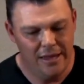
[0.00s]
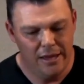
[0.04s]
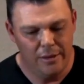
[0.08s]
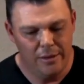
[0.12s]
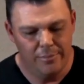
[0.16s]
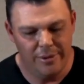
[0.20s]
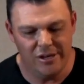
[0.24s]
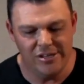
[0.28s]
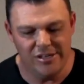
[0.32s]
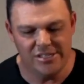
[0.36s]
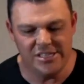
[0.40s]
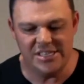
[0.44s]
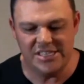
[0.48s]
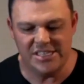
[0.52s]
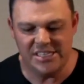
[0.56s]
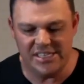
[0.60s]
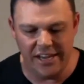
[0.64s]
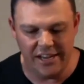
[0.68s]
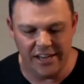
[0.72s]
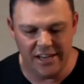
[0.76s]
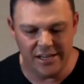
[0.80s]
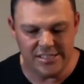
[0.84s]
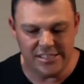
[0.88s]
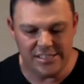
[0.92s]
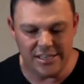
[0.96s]
Because the
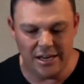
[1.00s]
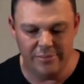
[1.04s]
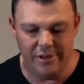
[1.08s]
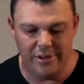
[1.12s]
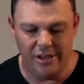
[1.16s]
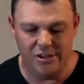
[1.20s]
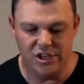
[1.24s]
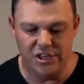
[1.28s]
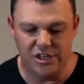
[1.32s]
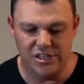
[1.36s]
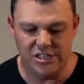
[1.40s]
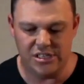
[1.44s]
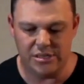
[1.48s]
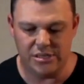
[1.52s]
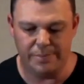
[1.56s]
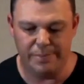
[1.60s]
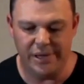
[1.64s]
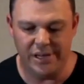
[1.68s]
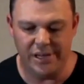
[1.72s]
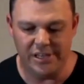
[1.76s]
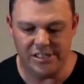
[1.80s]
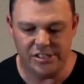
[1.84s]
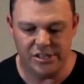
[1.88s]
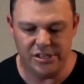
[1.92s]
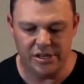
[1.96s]
second time that Jesus
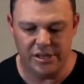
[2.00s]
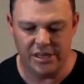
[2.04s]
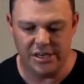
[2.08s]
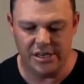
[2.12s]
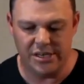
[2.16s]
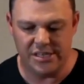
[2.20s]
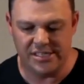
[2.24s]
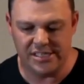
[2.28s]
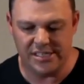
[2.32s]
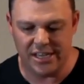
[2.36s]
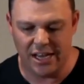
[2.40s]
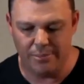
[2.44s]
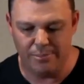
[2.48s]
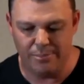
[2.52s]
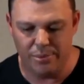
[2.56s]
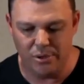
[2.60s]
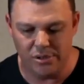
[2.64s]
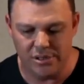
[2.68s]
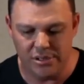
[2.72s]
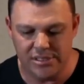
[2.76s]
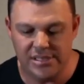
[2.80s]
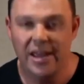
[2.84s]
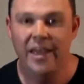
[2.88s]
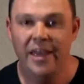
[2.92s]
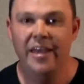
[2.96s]
appears to the
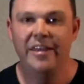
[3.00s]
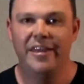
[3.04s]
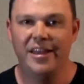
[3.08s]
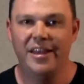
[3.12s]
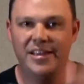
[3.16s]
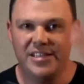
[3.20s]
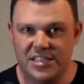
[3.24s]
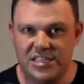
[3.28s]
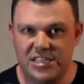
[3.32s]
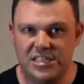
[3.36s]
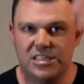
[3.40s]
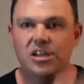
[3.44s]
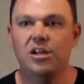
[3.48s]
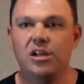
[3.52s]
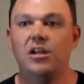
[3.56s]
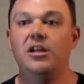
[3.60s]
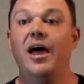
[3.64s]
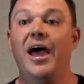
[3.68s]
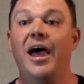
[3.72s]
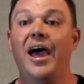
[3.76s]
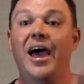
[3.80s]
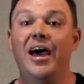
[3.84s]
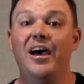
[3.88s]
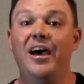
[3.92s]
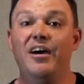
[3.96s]
disciples, they still
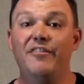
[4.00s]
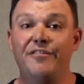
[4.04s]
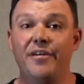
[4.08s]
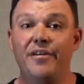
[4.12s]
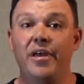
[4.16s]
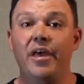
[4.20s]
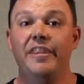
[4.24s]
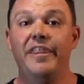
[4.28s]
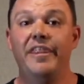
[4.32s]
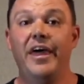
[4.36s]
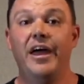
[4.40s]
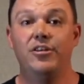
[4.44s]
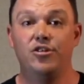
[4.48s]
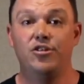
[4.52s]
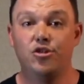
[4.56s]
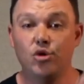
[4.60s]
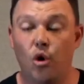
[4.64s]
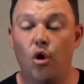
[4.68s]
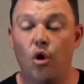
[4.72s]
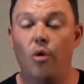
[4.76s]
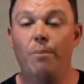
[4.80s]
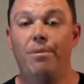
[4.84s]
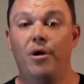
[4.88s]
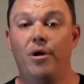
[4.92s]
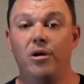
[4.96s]
have that
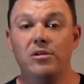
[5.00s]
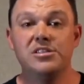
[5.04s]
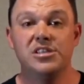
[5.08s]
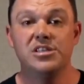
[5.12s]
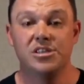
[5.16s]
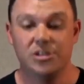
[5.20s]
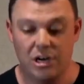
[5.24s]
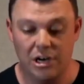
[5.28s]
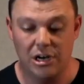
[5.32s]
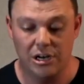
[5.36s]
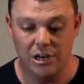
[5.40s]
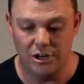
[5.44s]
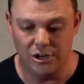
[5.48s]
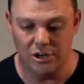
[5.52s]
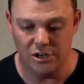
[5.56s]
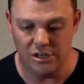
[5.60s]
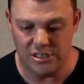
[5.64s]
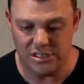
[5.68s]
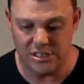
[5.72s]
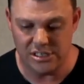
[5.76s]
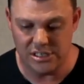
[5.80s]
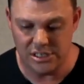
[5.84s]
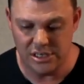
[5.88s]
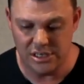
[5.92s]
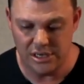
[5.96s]
door bolted
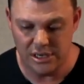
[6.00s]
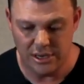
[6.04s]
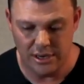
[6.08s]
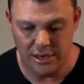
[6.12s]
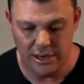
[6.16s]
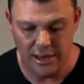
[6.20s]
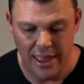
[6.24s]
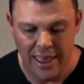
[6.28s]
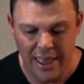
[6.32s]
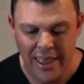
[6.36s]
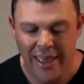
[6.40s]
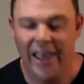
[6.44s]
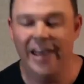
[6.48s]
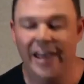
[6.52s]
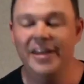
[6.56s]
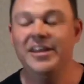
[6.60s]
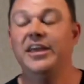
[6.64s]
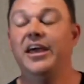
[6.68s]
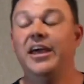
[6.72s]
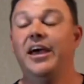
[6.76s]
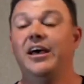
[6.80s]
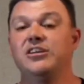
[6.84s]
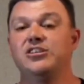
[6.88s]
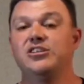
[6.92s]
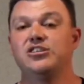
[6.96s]
closed. And he
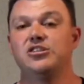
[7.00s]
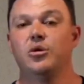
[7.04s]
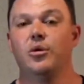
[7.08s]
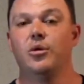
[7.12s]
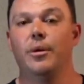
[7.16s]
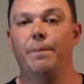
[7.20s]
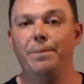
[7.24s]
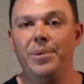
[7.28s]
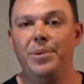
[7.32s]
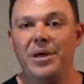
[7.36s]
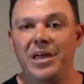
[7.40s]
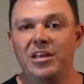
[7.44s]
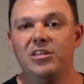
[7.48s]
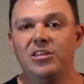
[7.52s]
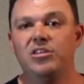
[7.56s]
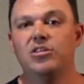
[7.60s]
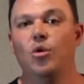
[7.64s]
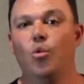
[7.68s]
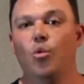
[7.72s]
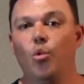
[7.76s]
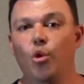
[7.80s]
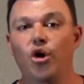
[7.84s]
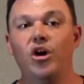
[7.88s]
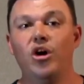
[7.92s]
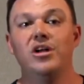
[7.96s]
has to repeat the
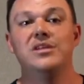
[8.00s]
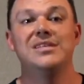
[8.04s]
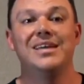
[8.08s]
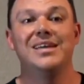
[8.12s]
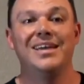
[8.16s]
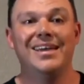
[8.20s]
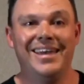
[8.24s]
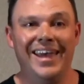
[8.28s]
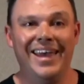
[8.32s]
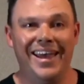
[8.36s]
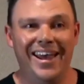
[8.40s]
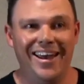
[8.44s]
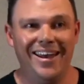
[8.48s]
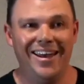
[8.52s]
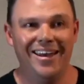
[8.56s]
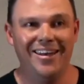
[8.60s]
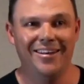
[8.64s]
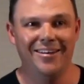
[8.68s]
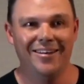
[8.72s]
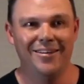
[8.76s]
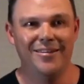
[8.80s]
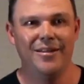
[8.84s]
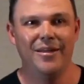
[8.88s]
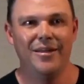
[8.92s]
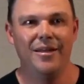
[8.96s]
words
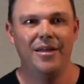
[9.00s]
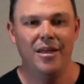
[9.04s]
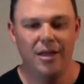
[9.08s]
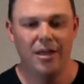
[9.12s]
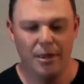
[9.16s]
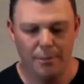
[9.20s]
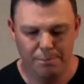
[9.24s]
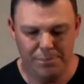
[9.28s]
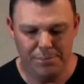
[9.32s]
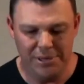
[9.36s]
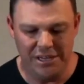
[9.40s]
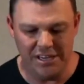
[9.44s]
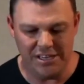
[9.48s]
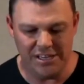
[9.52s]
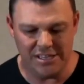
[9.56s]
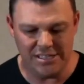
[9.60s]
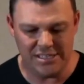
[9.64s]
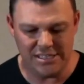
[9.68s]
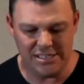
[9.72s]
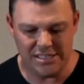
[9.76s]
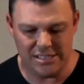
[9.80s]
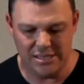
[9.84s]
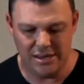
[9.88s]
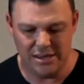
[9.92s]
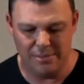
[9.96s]
again,
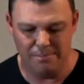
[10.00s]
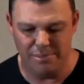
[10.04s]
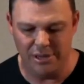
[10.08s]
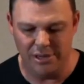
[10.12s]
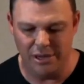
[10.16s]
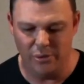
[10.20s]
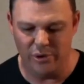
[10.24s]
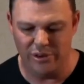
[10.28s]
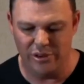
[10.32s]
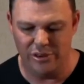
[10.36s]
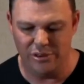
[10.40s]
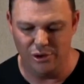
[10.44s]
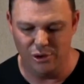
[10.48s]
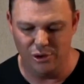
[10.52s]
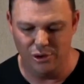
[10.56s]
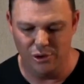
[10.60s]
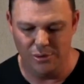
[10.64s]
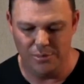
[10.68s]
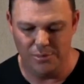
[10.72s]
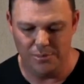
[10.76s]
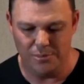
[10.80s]
"Peace be with you."